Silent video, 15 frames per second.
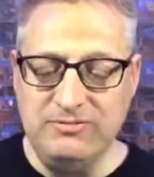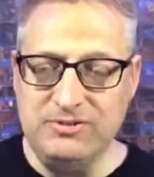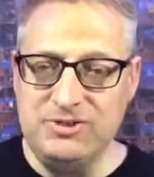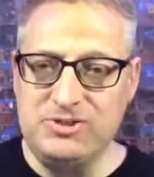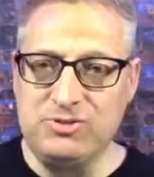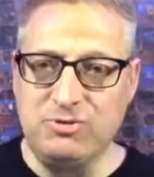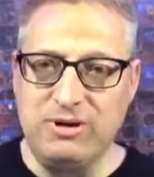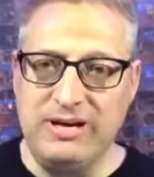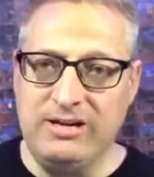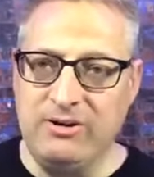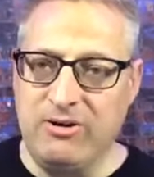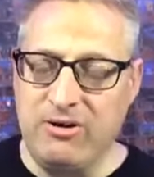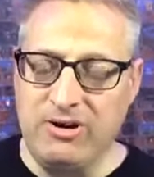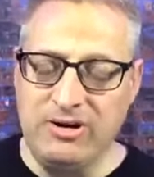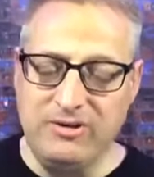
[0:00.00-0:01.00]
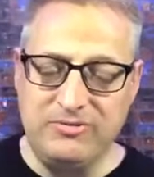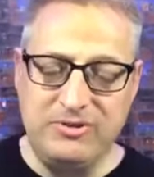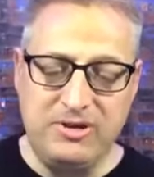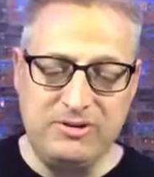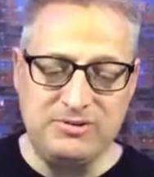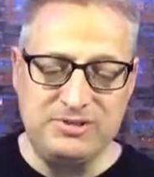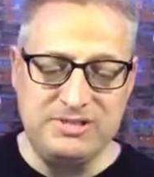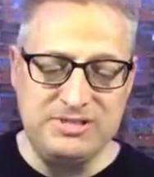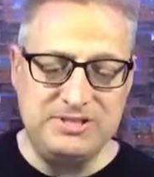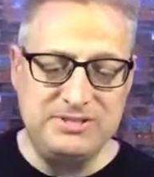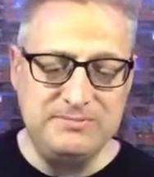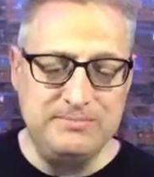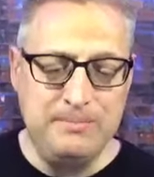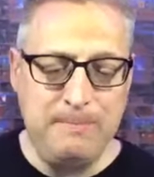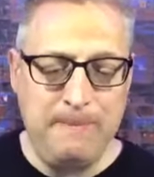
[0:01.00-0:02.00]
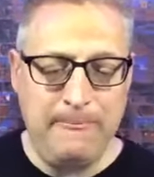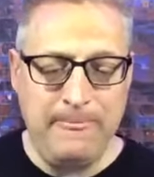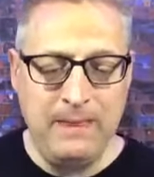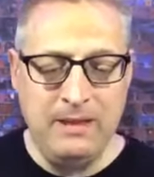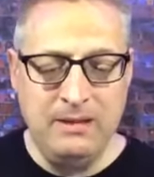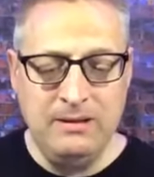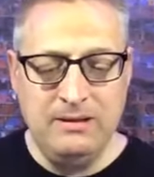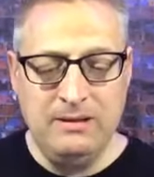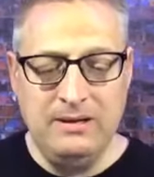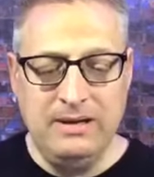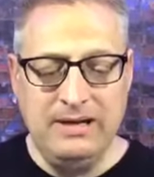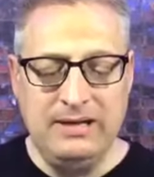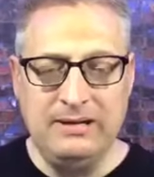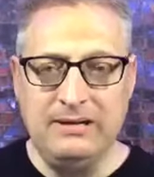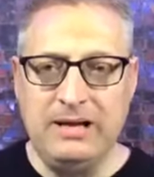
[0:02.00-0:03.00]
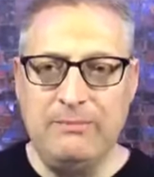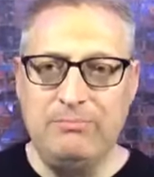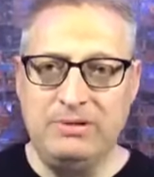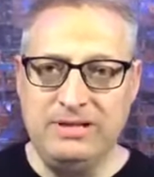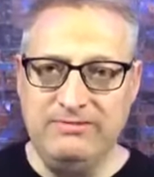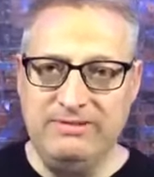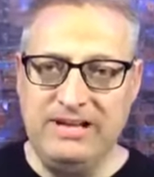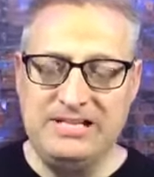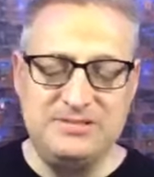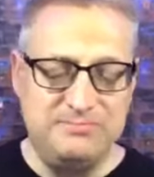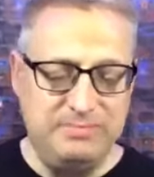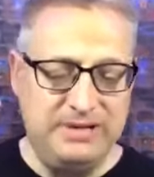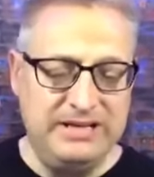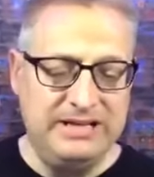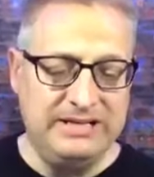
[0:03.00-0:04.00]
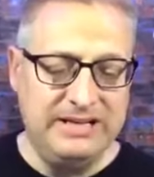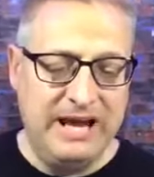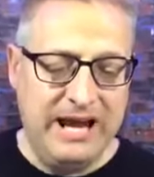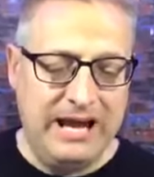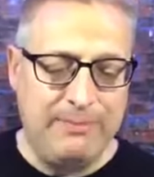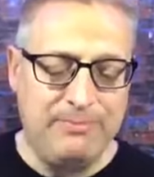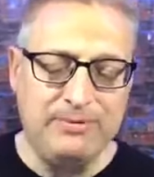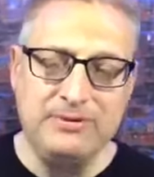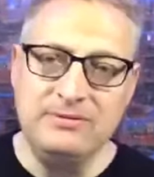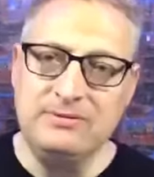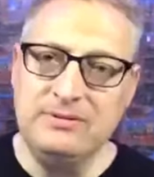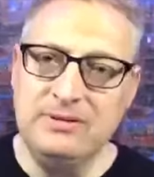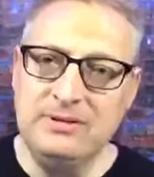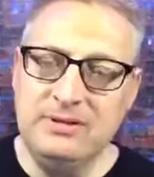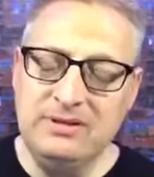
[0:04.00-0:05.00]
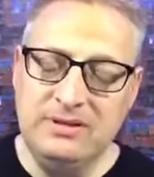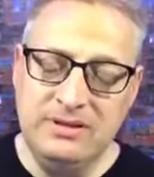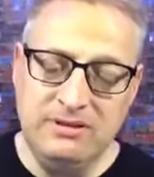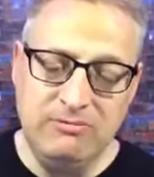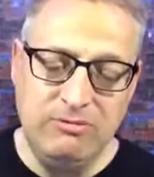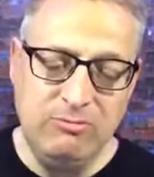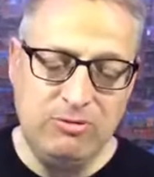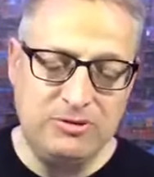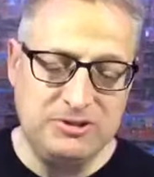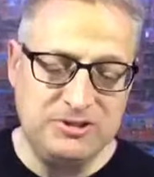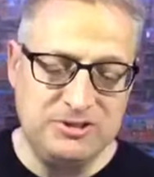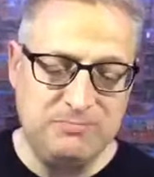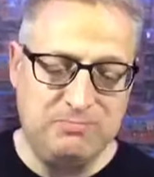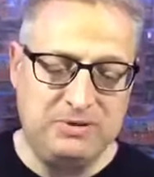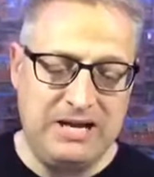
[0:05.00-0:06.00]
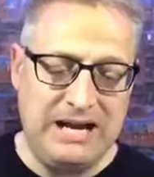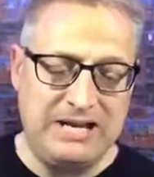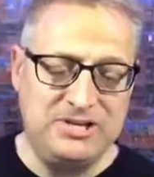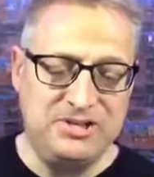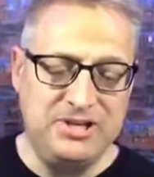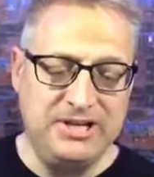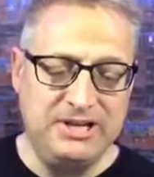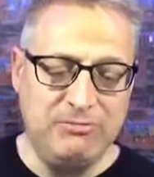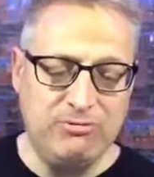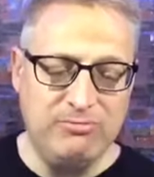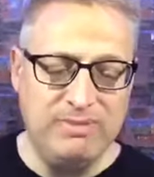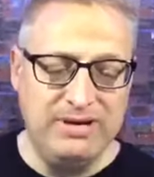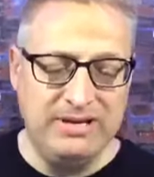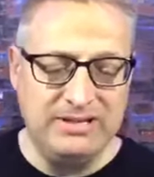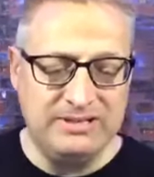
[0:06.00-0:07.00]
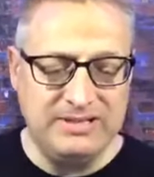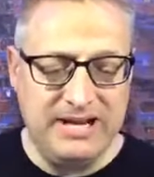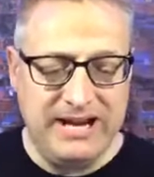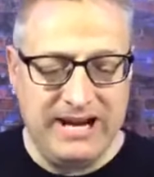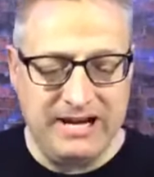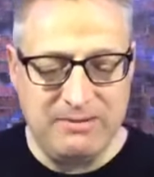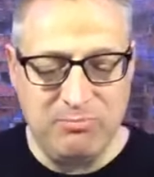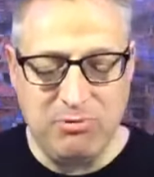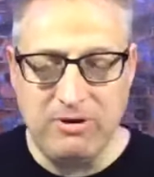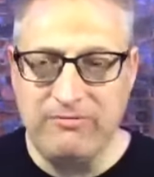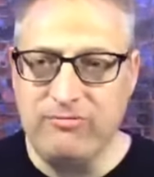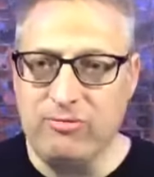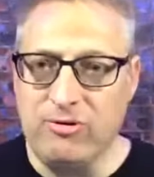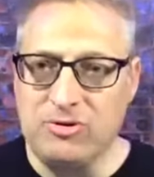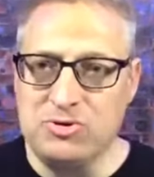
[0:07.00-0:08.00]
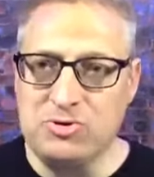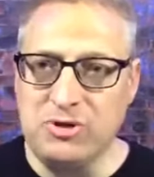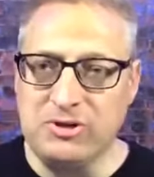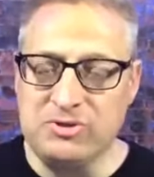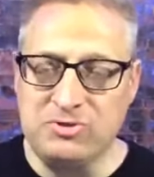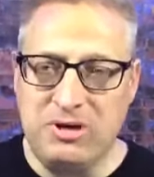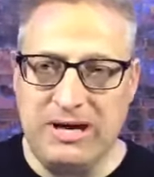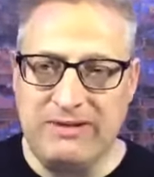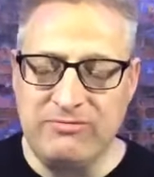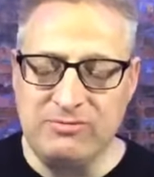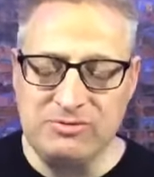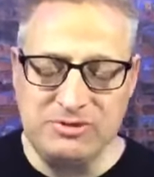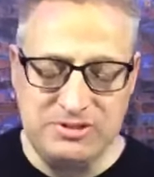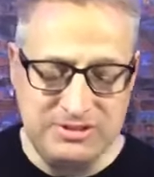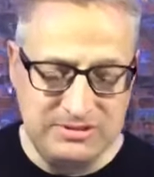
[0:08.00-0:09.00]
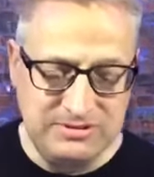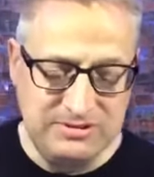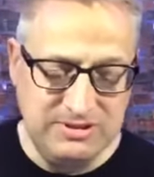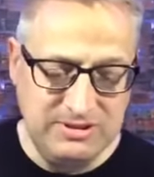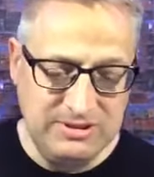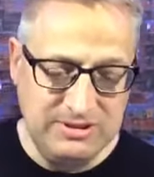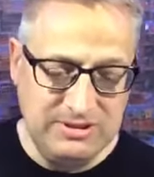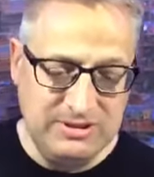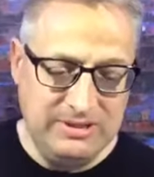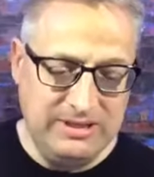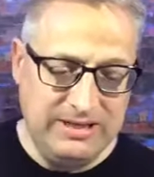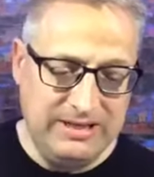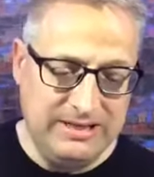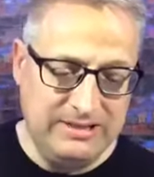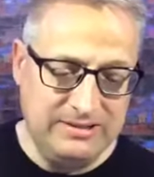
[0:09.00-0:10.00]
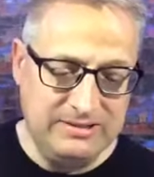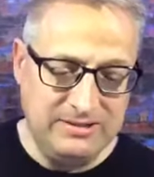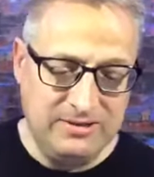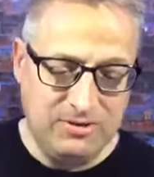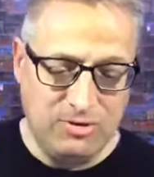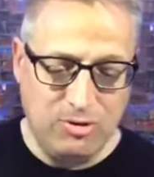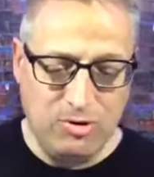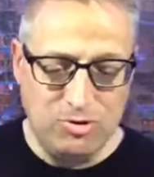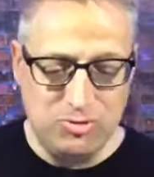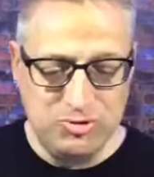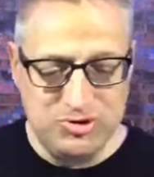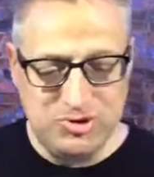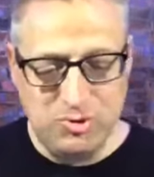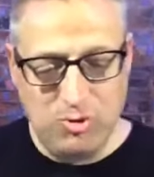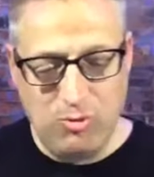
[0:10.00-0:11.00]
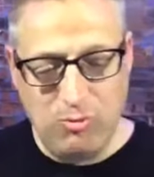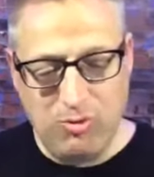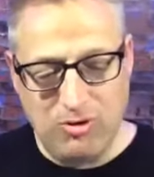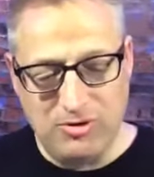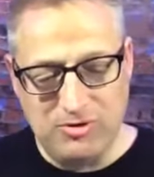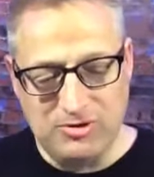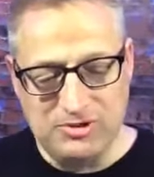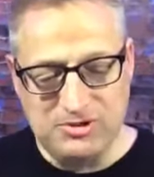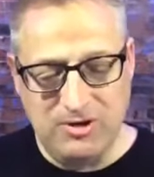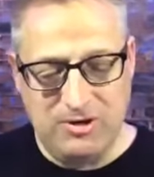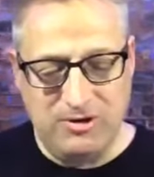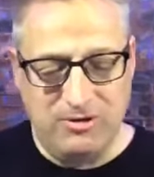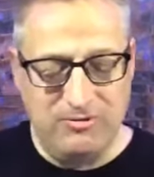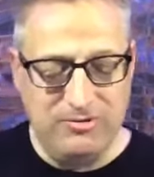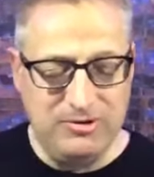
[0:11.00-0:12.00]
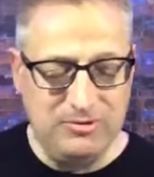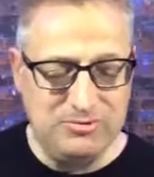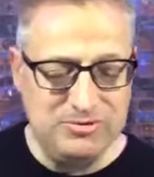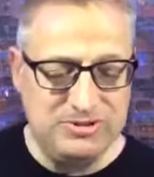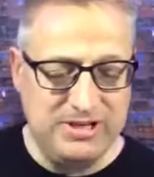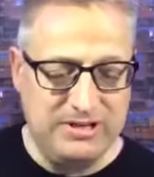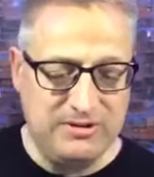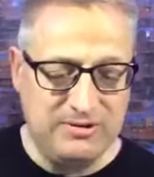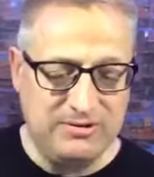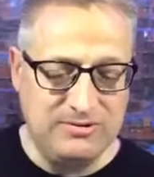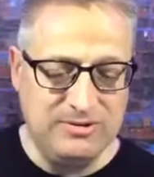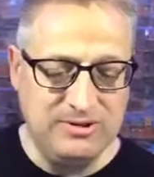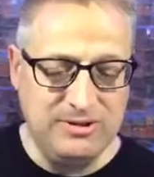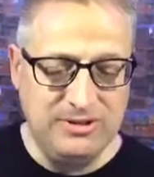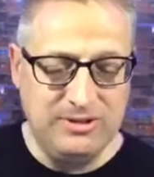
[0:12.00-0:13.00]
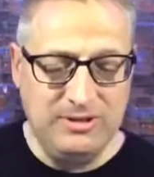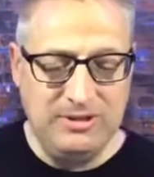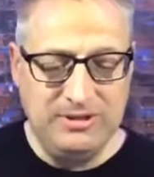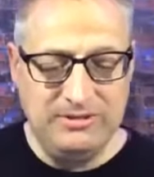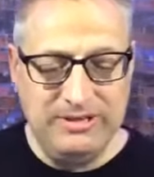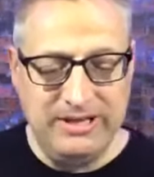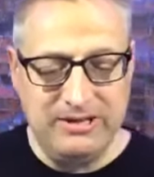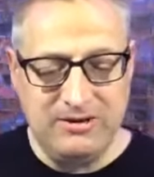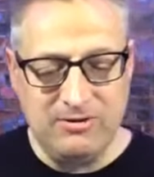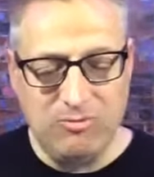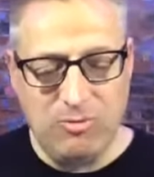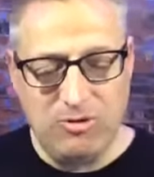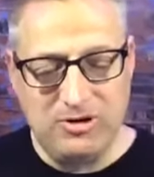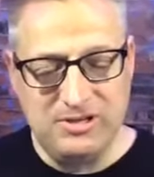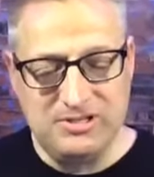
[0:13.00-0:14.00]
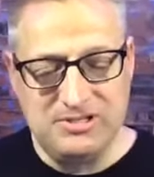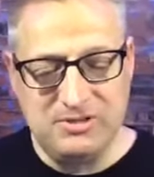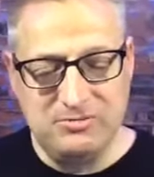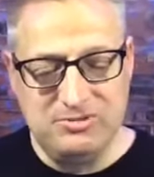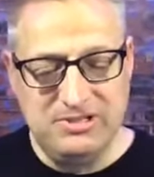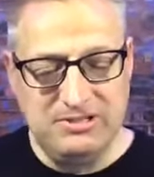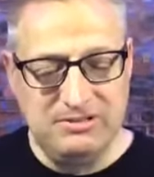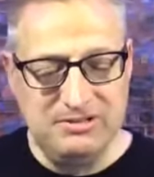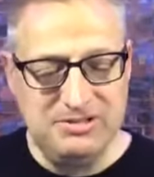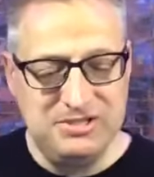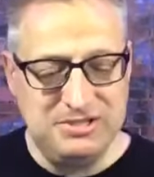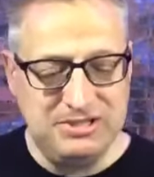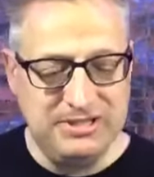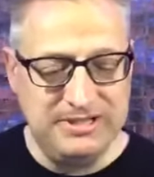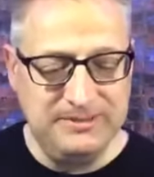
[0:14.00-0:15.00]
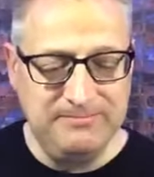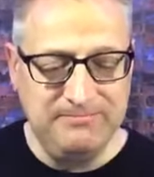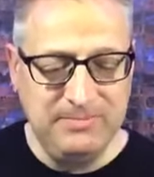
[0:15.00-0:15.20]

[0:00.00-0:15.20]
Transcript: the strain on our healthcare system, and I believe that's beginning to happen. Uh, we want the supply chain to remain intact. Pray for our truck drivers and and our grocery store workers and all those that are that are working so diligently